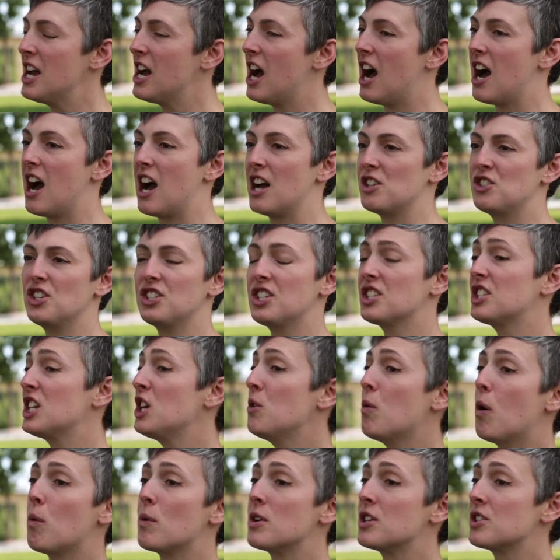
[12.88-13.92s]
uh, just to see
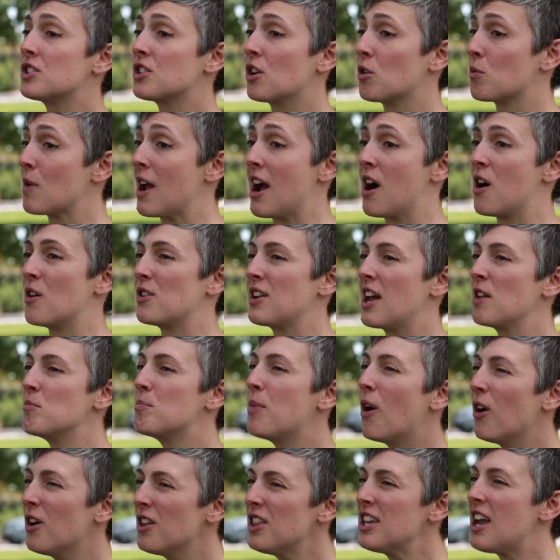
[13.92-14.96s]
what was around. And
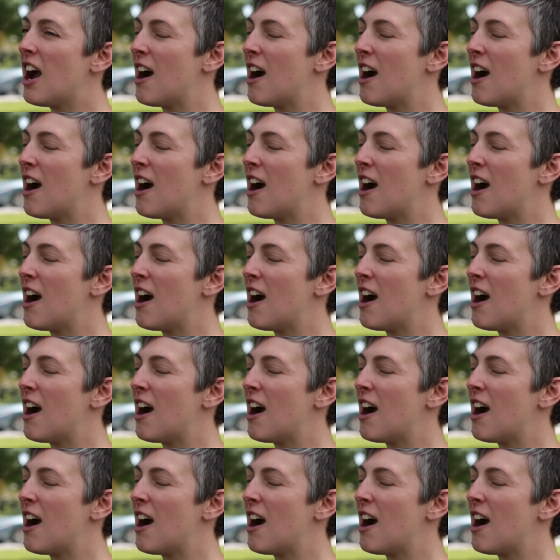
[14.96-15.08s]
part of the